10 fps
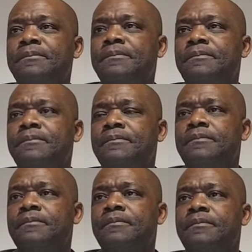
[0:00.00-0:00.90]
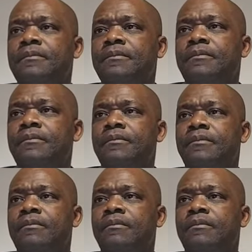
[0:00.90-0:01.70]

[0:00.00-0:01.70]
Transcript: [no speech]